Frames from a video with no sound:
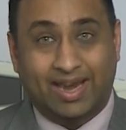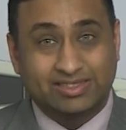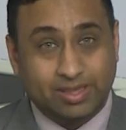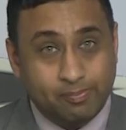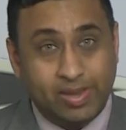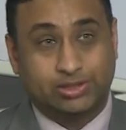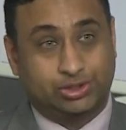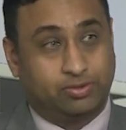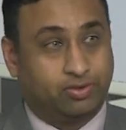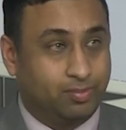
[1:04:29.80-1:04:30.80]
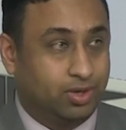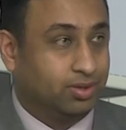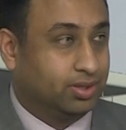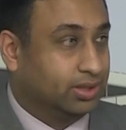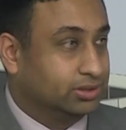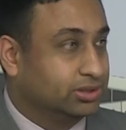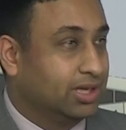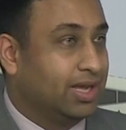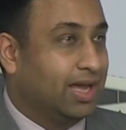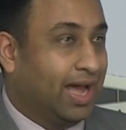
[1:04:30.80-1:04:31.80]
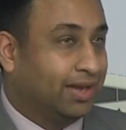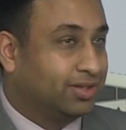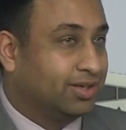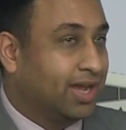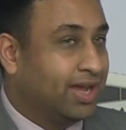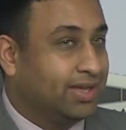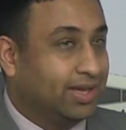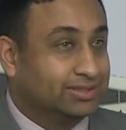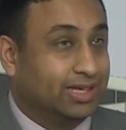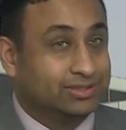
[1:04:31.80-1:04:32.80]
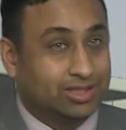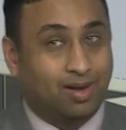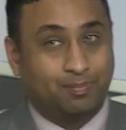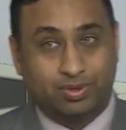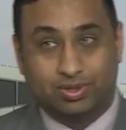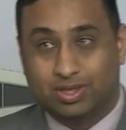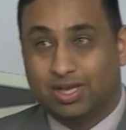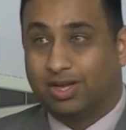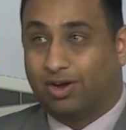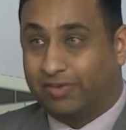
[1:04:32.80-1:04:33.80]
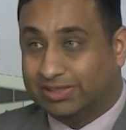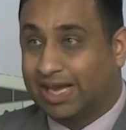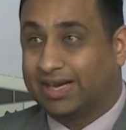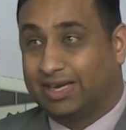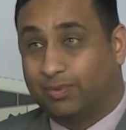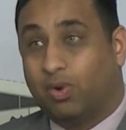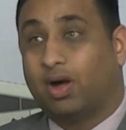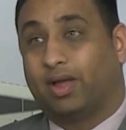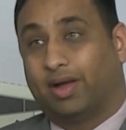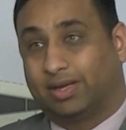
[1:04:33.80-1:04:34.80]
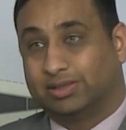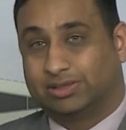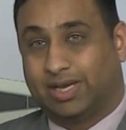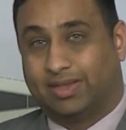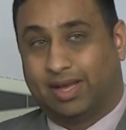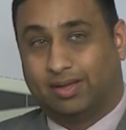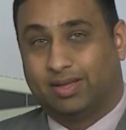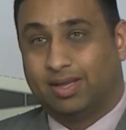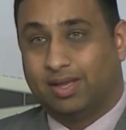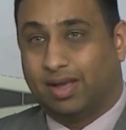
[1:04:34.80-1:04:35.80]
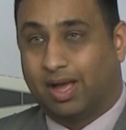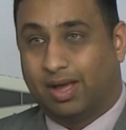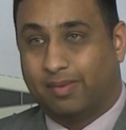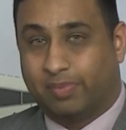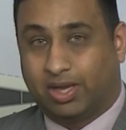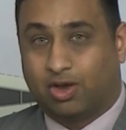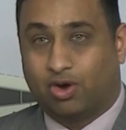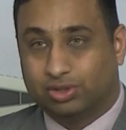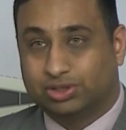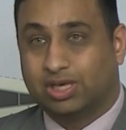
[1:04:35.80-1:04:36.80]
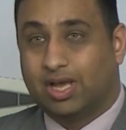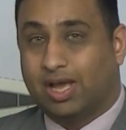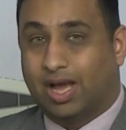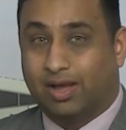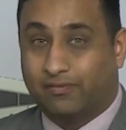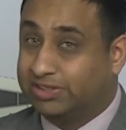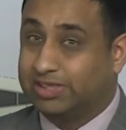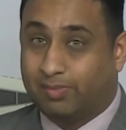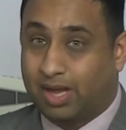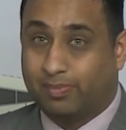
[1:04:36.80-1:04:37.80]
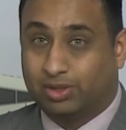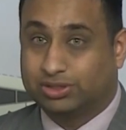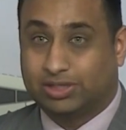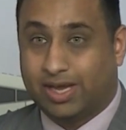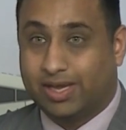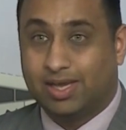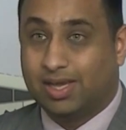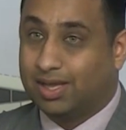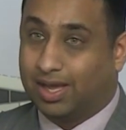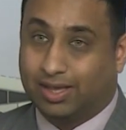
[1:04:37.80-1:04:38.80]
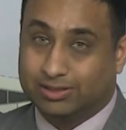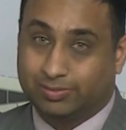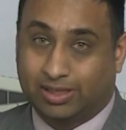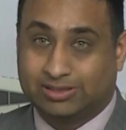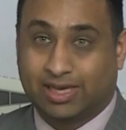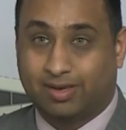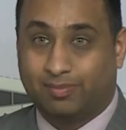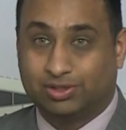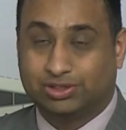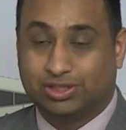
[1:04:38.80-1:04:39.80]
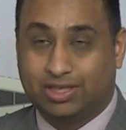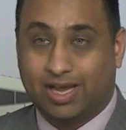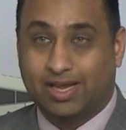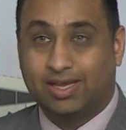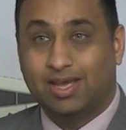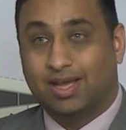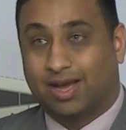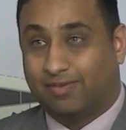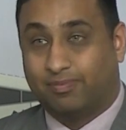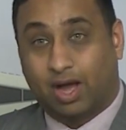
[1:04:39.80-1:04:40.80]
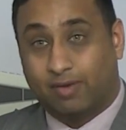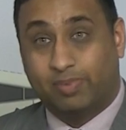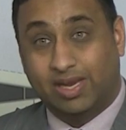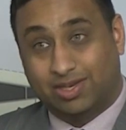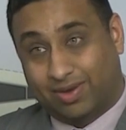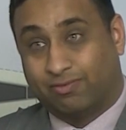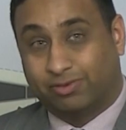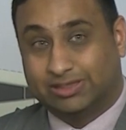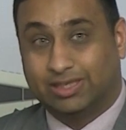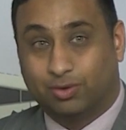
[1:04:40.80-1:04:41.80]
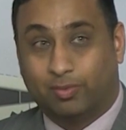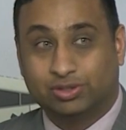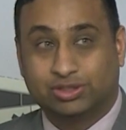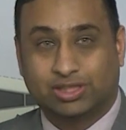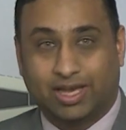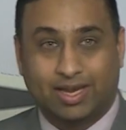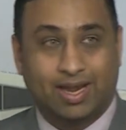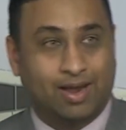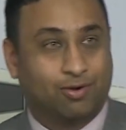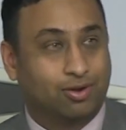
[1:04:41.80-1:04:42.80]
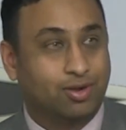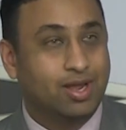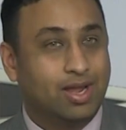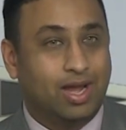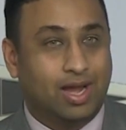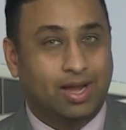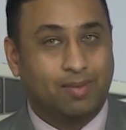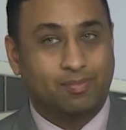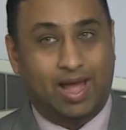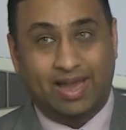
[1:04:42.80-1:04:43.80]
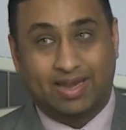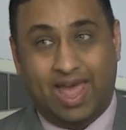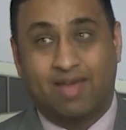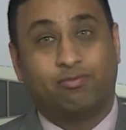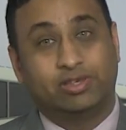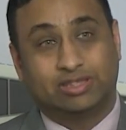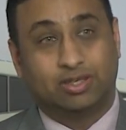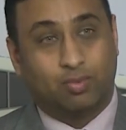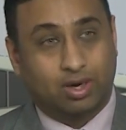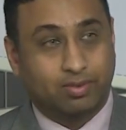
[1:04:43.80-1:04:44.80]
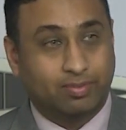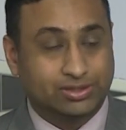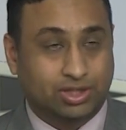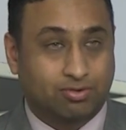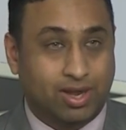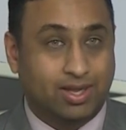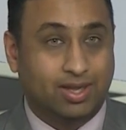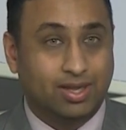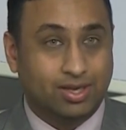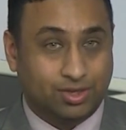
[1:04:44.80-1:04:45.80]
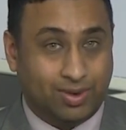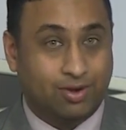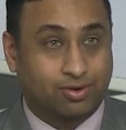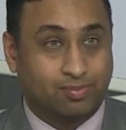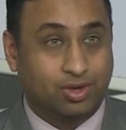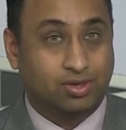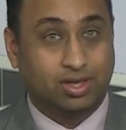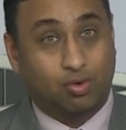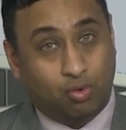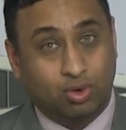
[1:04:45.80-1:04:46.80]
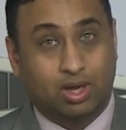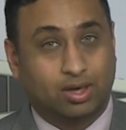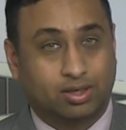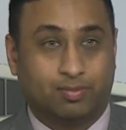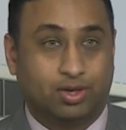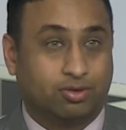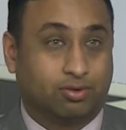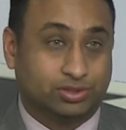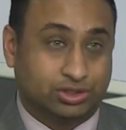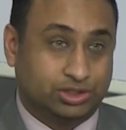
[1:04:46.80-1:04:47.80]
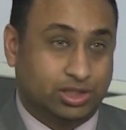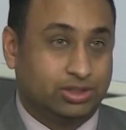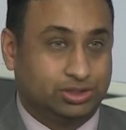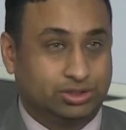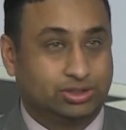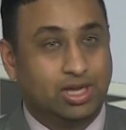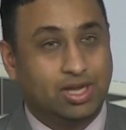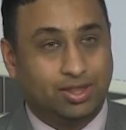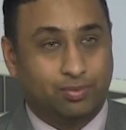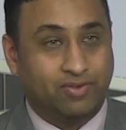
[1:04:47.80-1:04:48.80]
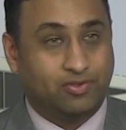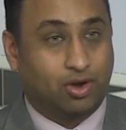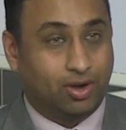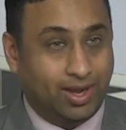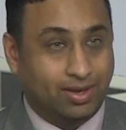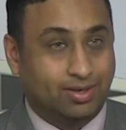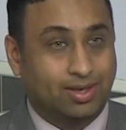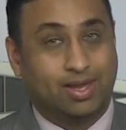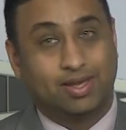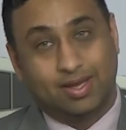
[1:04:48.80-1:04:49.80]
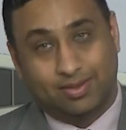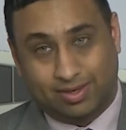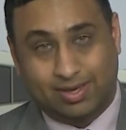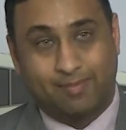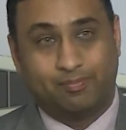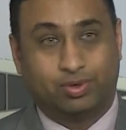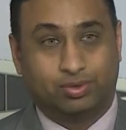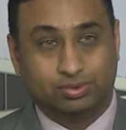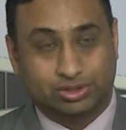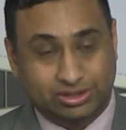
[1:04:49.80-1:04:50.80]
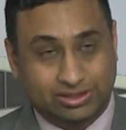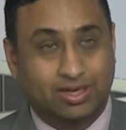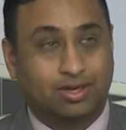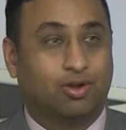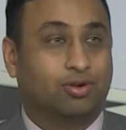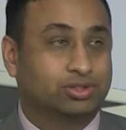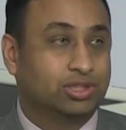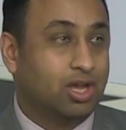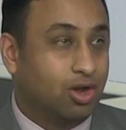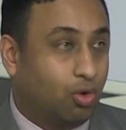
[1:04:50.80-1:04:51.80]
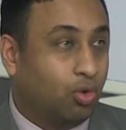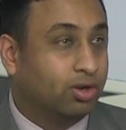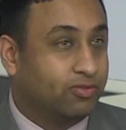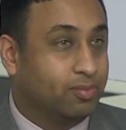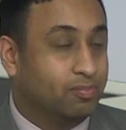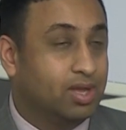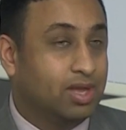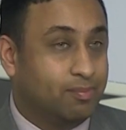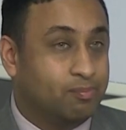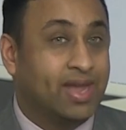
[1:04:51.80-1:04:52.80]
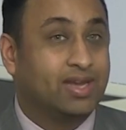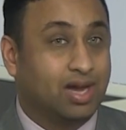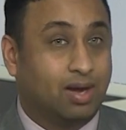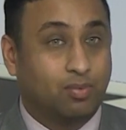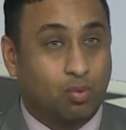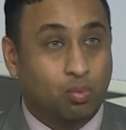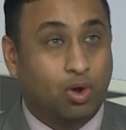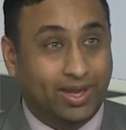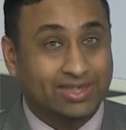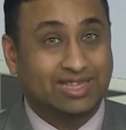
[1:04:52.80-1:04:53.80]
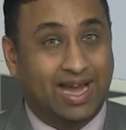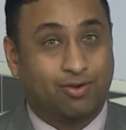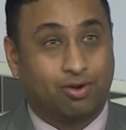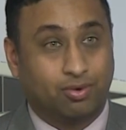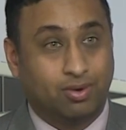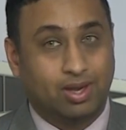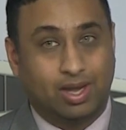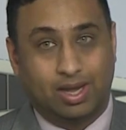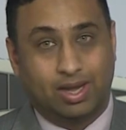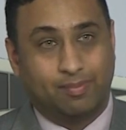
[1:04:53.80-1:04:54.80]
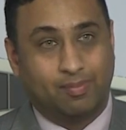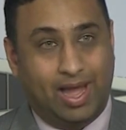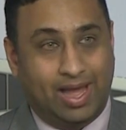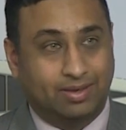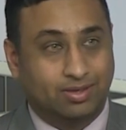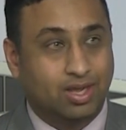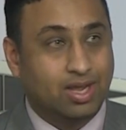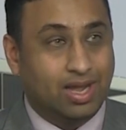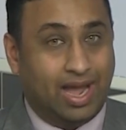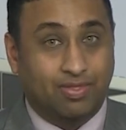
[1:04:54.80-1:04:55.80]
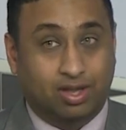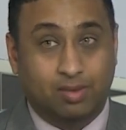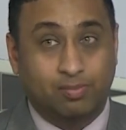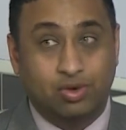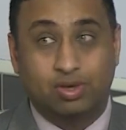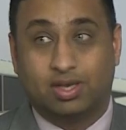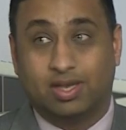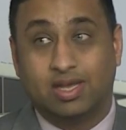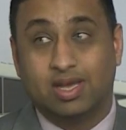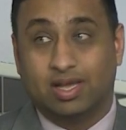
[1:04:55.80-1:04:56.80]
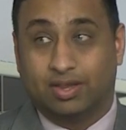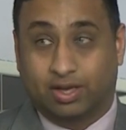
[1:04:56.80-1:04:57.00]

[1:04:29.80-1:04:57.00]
and it's a mixture of communities. And today is an example of exactly why I can say that. Because Visit My Mosque Day, it's my second mosque today. I've been to every single mosque in Harrow, and every single one of them is a credit to our community, all our community groups, the churches that we've got here today, the temples, the synagogues, all of them make up what is Harrow, and the community